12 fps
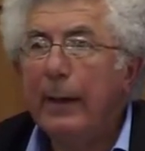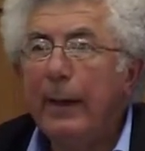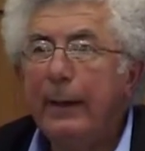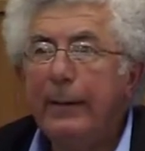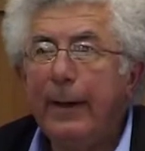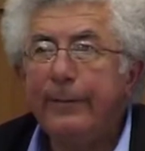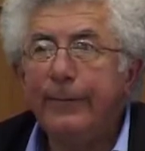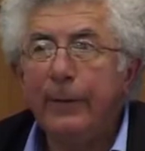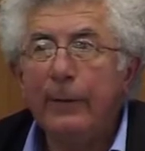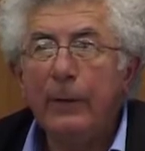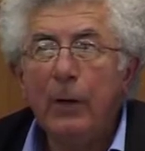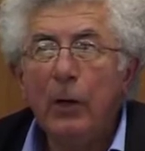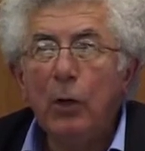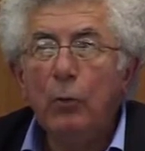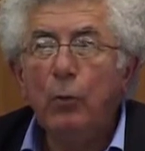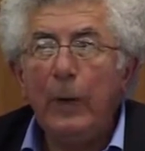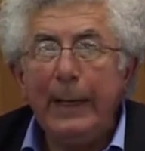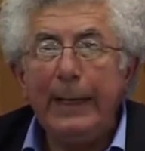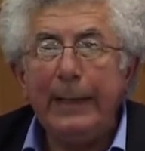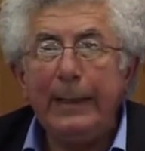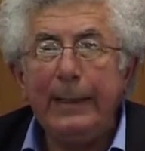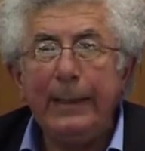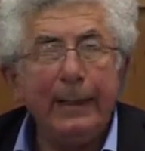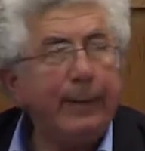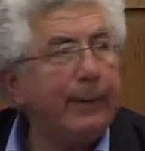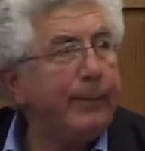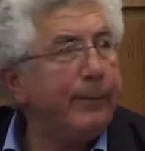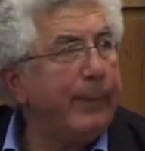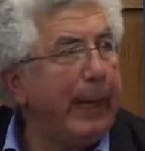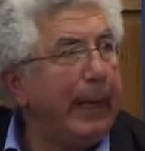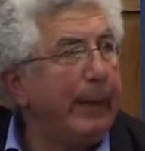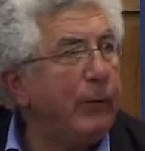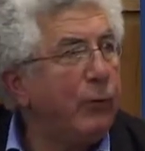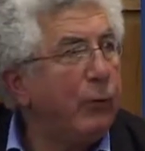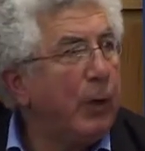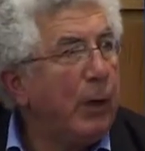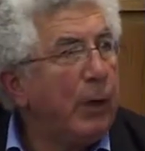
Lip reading: had ever willingly made